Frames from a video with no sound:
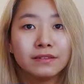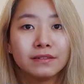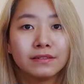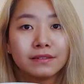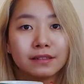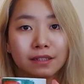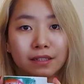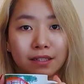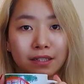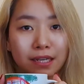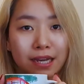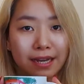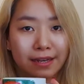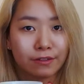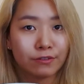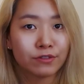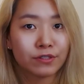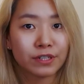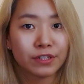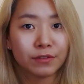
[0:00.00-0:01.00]
the
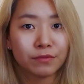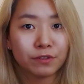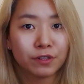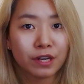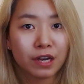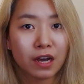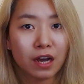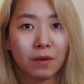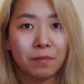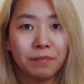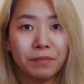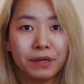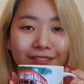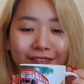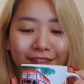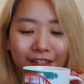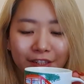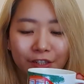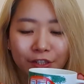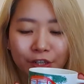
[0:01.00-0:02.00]
outside of the cup,
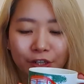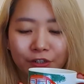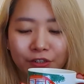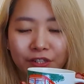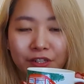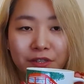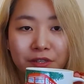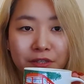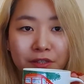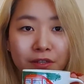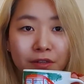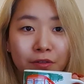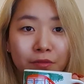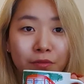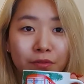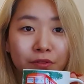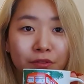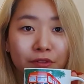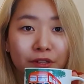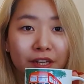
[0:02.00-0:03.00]
this
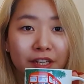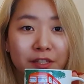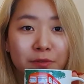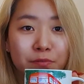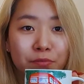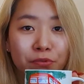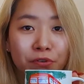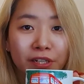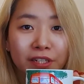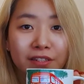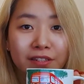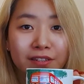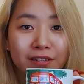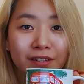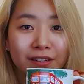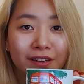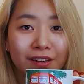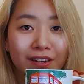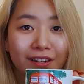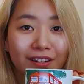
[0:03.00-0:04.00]
nice print
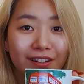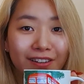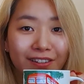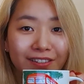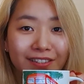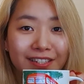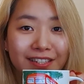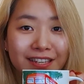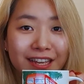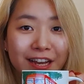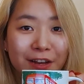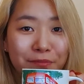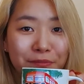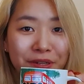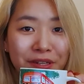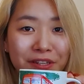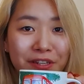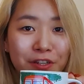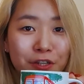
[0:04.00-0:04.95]
on this cup.